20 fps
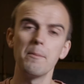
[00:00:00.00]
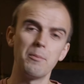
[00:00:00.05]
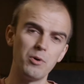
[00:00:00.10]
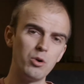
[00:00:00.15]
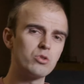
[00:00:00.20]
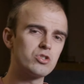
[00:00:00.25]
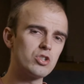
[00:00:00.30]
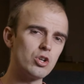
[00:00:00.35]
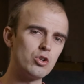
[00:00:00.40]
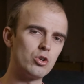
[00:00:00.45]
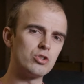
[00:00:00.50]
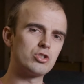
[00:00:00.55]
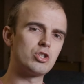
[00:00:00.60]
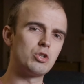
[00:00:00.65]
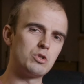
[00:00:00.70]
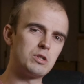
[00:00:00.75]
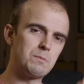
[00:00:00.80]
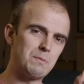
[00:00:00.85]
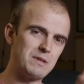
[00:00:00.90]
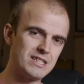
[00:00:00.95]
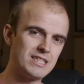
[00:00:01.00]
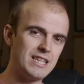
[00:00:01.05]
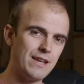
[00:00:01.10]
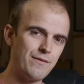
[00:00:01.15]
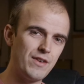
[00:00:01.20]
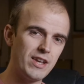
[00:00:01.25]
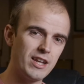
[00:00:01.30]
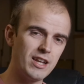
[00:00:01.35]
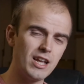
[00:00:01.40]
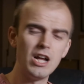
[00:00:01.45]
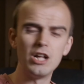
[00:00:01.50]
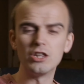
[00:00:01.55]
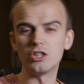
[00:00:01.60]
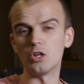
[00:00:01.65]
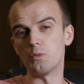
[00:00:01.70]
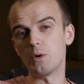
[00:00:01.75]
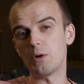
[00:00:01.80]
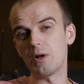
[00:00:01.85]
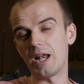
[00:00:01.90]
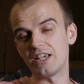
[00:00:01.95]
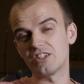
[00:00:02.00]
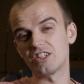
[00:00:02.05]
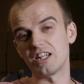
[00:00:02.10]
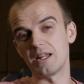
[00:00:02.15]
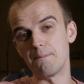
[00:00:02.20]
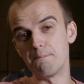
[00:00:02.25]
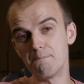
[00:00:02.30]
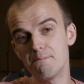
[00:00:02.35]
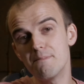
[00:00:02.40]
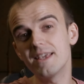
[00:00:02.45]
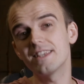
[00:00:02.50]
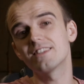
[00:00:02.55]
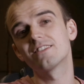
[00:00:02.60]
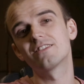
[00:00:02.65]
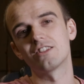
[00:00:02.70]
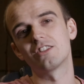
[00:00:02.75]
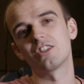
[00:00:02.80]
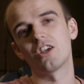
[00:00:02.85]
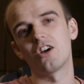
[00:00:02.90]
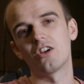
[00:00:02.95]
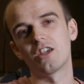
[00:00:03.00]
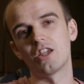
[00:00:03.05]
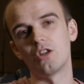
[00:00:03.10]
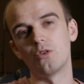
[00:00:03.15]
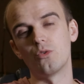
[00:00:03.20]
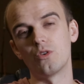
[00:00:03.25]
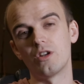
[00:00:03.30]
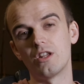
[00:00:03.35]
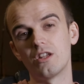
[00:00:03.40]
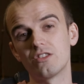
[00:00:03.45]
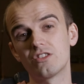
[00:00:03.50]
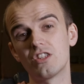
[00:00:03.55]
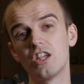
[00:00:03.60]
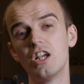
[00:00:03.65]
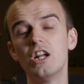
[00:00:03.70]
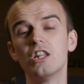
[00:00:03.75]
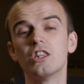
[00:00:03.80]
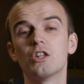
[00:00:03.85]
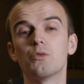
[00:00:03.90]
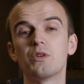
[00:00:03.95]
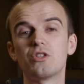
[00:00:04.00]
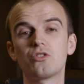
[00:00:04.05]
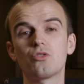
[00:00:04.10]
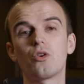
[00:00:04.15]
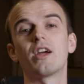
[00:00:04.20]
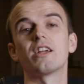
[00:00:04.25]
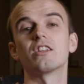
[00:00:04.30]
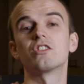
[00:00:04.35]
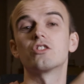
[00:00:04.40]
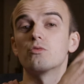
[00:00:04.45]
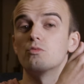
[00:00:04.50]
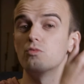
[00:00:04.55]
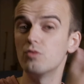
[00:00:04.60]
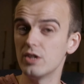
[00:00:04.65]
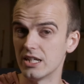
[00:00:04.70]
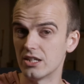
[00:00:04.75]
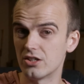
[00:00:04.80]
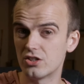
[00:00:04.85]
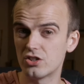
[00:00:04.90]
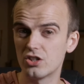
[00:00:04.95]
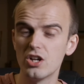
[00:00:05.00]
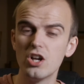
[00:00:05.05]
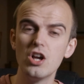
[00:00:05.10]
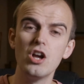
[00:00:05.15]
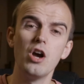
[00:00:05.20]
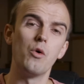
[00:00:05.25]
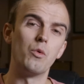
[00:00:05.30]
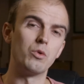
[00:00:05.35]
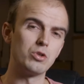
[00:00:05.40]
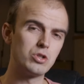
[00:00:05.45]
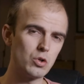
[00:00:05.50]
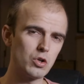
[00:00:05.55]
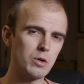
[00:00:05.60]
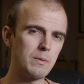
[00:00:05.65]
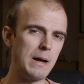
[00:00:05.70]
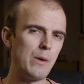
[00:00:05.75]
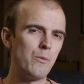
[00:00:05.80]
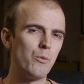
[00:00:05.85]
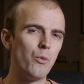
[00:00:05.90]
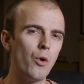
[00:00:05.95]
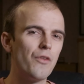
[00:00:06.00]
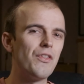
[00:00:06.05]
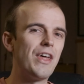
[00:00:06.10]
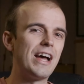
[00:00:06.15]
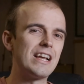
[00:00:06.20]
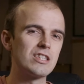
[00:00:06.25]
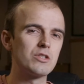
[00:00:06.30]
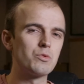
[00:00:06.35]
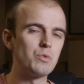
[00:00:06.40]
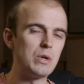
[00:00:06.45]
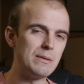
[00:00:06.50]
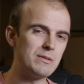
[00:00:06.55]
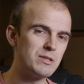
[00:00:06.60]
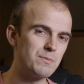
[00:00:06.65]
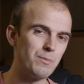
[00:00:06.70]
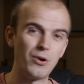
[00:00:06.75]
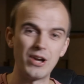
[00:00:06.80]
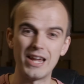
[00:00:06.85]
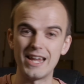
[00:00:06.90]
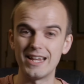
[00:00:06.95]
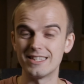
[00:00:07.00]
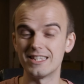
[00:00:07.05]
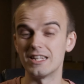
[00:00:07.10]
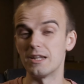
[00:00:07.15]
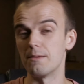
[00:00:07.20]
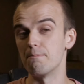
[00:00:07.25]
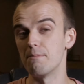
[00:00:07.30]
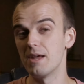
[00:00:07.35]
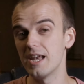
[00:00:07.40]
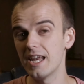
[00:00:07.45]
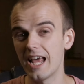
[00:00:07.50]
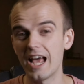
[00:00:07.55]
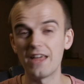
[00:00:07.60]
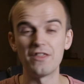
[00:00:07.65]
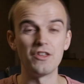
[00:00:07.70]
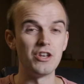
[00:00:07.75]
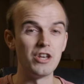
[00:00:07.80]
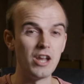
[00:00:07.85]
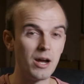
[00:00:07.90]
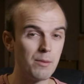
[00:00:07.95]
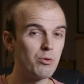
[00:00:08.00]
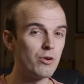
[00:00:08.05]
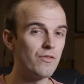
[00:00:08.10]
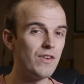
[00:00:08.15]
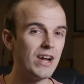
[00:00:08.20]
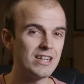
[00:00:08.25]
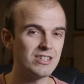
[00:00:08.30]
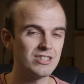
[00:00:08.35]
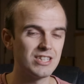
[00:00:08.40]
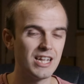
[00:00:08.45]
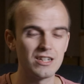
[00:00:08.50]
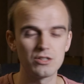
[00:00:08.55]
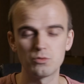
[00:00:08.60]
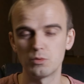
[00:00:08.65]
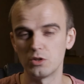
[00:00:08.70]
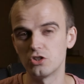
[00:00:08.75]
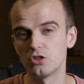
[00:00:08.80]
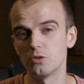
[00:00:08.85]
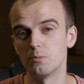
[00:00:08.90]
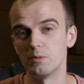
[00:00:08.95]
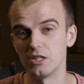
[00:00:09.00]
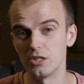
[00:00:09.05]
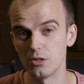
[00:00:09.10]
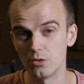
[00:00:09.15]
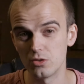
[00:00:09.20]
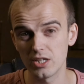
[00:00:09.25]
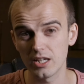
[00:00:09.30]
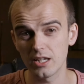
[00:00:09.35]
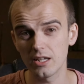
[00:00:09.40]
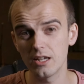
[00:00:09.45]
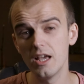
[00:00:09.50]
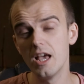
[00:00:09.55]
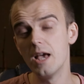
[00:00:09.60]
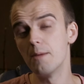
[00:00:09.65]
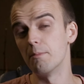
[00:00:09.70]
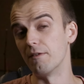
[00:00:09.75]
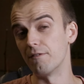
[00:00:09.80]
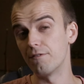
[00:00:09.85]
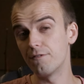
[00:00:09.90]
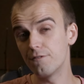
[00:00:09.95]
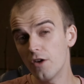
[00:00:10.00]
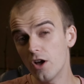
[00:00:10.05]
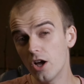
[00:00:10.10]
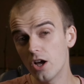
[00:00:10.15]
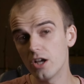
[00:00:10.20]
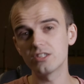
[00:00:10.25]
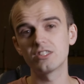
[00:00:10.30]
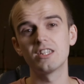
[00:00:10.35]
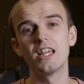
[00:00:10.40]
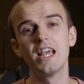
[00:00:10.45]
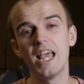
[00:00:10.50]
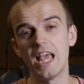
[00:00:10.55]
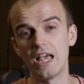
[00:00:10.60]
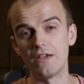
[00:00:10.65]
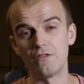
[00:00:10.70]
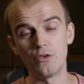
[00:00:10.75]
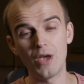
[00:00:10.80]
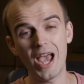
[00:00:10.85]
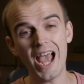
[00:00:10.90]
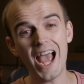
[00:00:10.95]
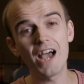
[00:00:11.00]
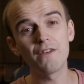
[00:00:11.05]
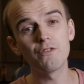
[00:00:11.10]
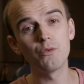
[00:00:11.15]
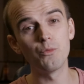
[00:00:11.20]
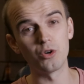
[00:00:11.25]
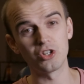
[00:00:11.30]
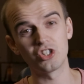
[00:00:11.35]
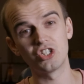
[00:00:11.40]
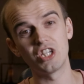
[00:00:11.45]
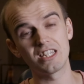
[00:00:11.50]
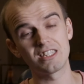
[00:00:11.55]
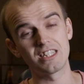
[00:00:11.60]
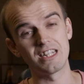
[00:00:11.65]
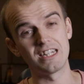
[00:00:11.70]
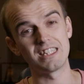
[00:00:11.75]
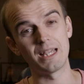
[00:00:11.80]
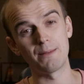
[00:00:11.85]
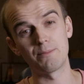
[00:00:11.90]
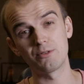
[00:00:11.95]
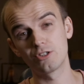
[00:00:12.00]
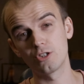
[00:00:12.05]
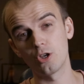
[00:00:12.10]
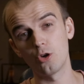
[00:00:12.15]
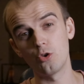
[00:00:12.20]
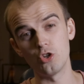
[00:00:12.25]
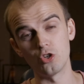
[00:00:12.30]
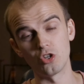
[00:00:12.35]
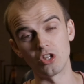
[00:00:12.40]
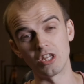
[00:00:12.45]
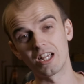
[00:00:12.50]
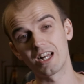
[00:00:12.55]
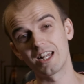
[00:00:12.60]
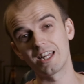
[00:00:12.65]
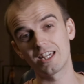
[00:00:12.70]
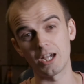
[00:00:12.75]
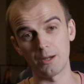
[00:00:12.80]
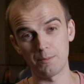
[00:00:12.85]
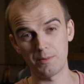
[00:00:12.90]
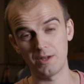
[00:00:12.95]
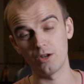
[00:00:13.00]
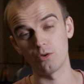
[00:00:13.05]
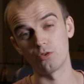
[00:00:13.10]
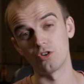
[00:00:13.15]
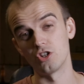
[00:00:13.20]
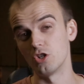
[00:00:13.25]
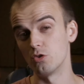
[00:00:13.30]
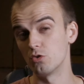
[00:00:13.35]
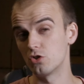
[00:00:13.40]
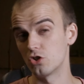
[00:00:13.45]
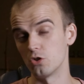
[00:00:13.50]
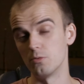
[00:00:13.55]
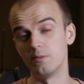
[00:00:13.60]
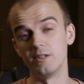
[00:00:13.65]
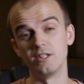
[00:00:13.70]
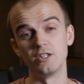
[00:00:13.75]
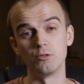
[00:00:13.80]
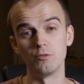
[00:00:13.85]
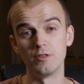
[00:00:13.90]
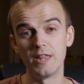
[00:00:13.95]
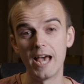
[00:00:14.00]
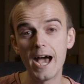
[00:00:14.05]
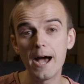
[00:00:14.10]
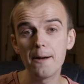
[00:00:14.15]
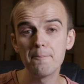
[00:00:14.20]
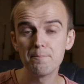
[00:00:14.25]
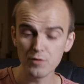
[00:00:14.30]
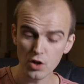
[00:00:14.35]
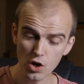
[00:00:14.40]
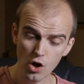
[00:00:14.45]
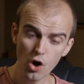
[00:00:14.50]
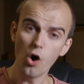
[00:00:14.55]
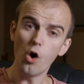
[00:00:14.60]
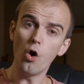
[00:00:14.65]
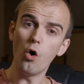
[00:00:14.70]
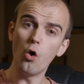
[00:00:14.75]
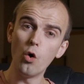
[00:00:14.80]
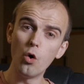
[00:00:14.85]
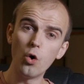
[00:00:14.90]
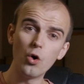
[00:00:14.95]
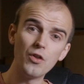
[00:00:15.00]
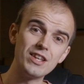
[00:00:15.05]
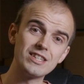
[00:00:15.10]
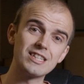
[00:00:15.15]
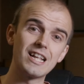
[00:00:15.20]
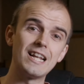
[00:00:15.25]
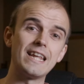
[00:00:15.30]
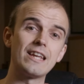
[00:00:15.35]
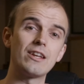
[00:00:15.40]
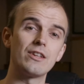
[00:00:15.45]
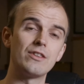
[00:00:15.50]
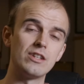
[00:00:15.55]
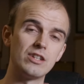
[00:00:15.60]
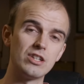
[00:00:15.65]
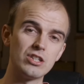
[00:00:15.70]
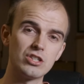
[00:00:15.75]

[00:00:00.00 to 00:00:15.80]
but also not too specific that we will actually miss the target audience that we're trying to reach. We'll talk about what that sweet spot is in a minute and the number of hashtags we should be using. But first, if you haven't watched yesterday's episode, you can click up here on YouTube and do that. Or there's a link in the